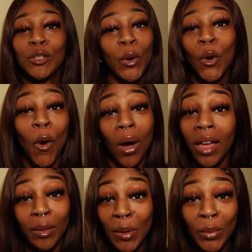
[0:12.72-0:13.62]
to work on
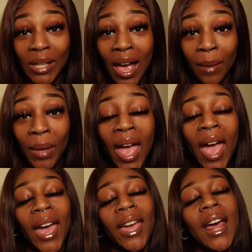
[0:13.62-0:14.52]
other people's time.
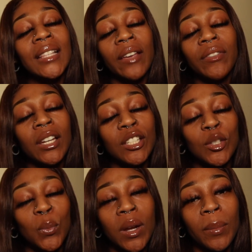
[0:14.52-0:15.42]
And I definitely
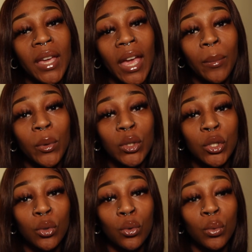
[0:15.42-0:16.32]
just want to be able
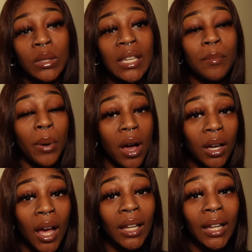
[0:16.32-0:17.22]
to
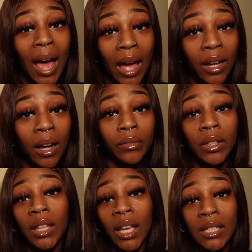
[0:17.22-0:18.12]
debunk a lot of
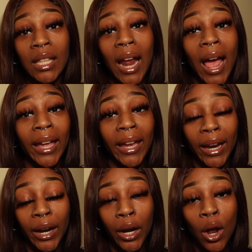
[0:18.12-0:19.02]
the things that I
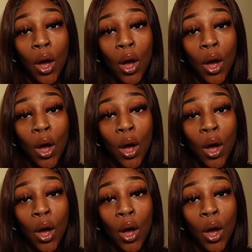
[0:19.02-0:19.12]
hear